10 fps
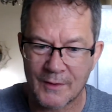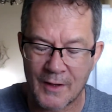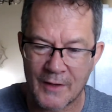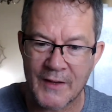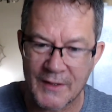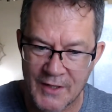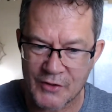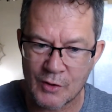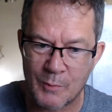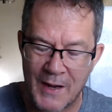the
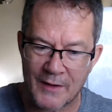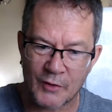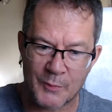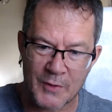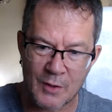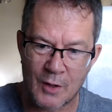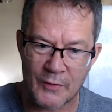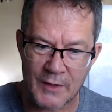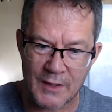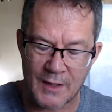additional panels
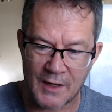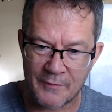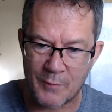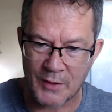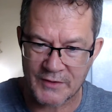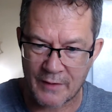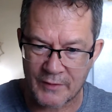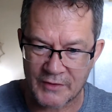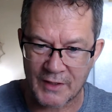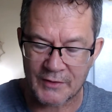beyond the
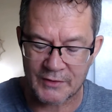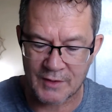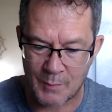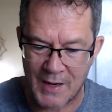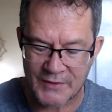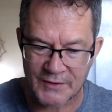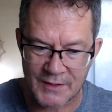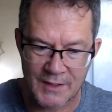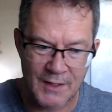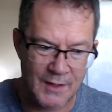11.76 capacity?